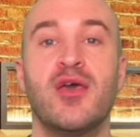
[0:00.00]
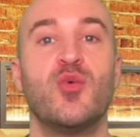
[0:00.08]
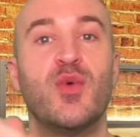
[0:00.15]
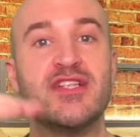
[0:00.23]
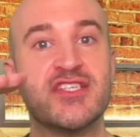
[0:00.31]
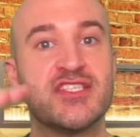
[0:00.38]

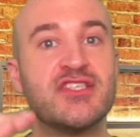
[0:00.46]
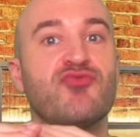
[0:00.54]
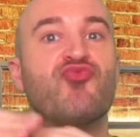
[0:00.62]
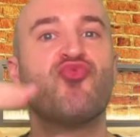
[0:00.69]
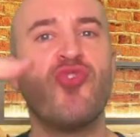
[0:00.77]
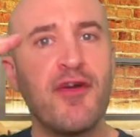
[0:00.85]
which is
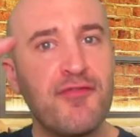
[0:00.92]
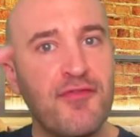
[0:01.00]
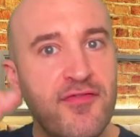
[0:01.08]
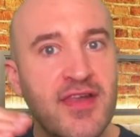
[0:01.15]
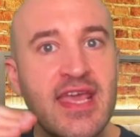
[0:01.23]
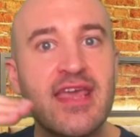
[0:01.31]

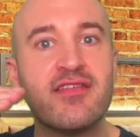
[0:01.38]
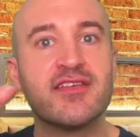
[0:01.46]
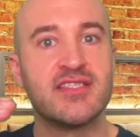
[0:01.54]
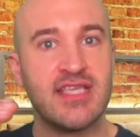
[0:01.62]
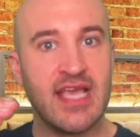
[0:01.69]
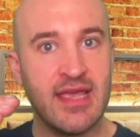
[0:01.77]
roughly the
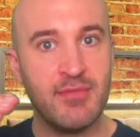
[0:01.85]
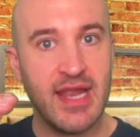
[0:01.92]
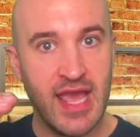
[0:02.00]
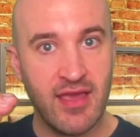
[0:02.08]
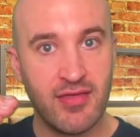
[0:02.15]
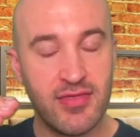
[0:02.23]
same
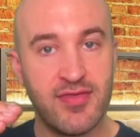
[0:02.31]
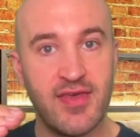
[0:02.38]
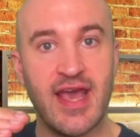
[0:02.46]
length